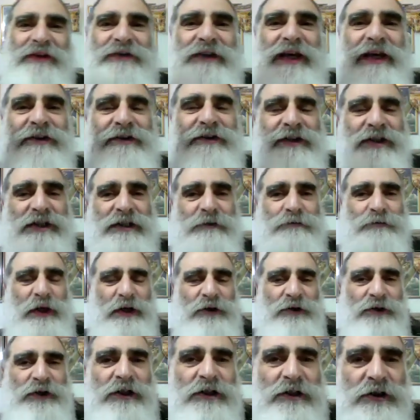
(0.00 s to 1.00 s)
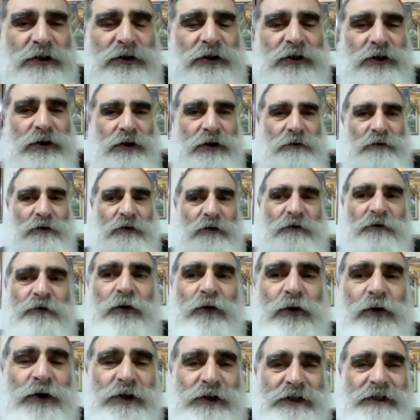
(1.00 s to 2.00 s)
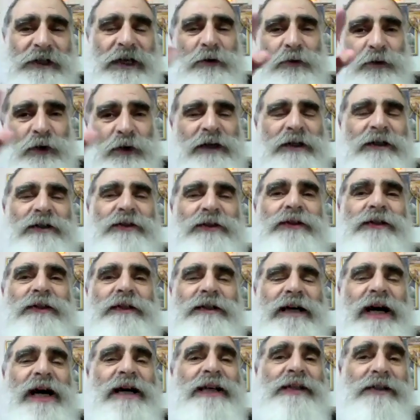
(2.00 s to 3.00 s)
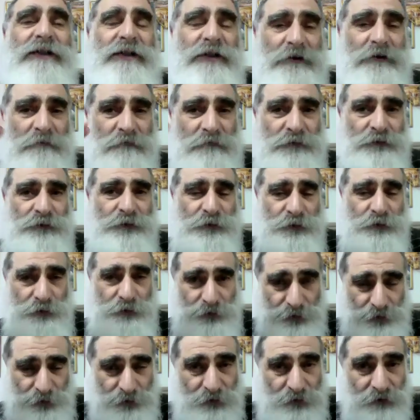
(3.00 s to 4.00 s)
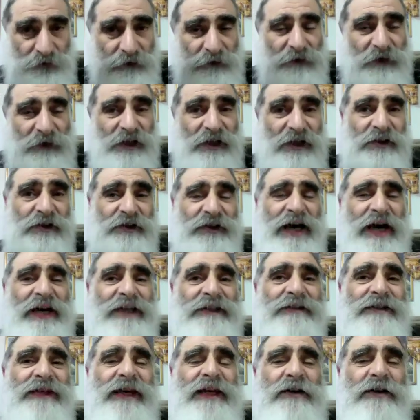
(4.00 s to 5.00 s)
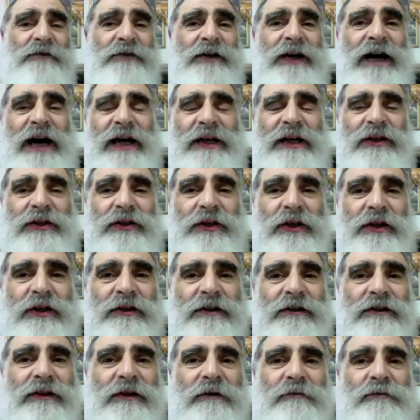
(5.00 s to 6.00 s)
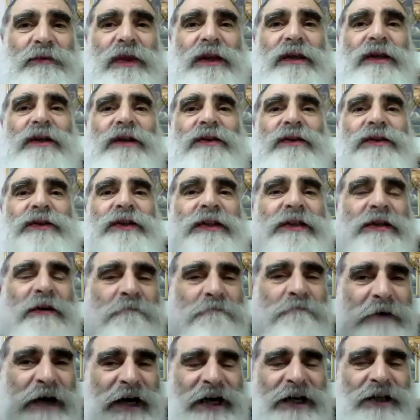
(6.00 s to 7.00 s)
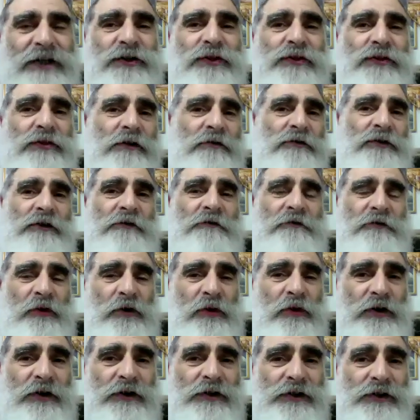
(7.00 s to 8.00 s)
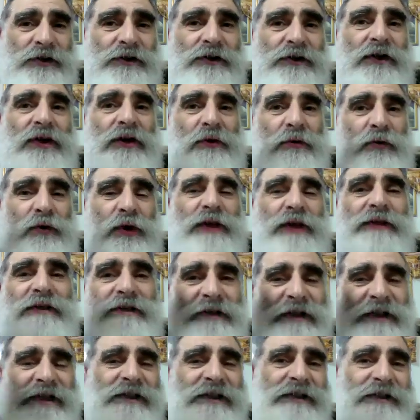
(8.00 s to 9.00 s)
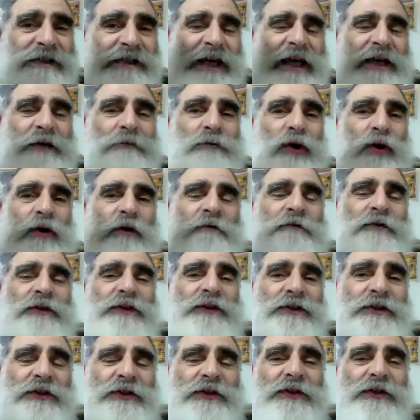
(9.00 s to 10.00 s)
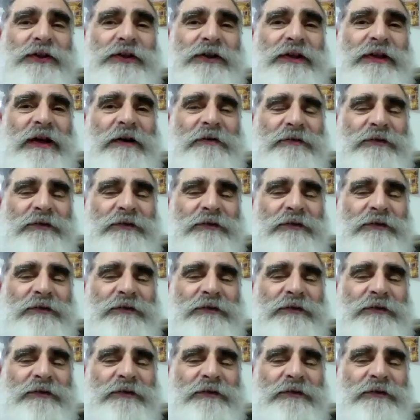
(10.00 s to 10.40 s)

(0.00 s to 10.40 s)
that this particular force that went into Gaza that day of Hanukkah, the commander of the force was this same officer